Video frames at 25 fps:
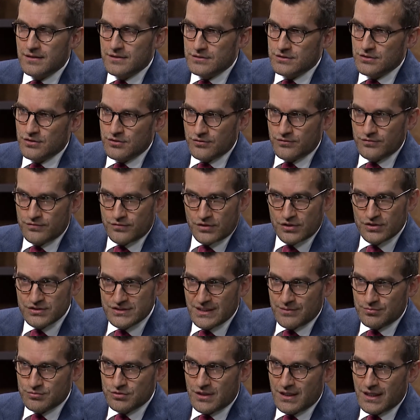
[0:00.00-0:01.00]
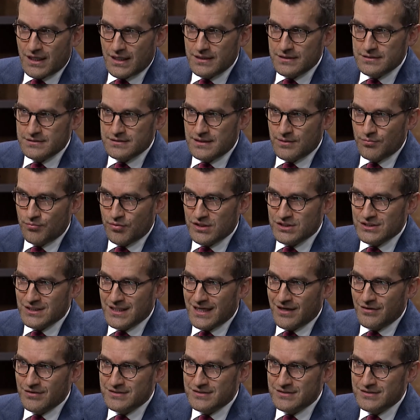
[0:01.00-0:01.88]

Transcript: uh, sort of conceptualize depression now,